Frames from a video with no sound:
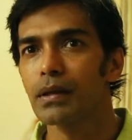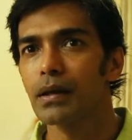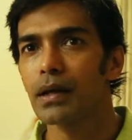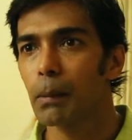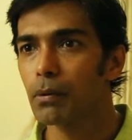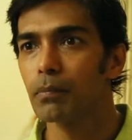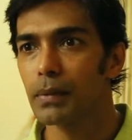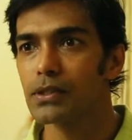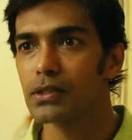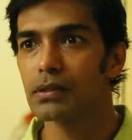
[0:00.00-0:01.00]
a couple of
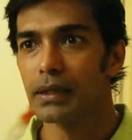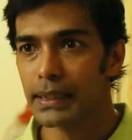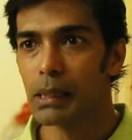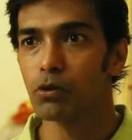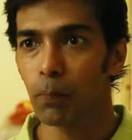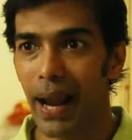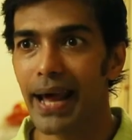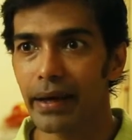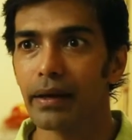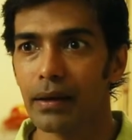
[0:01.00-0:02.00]
months in terms of
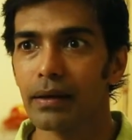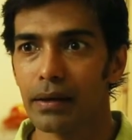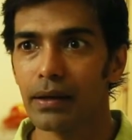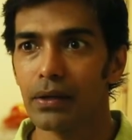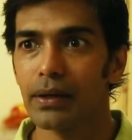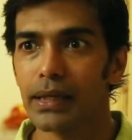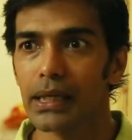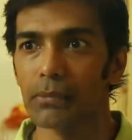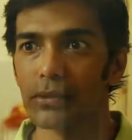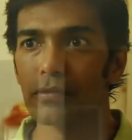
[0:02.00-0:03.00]
planning, in
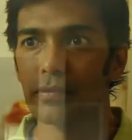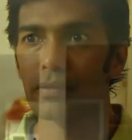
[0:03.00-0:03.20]
terms of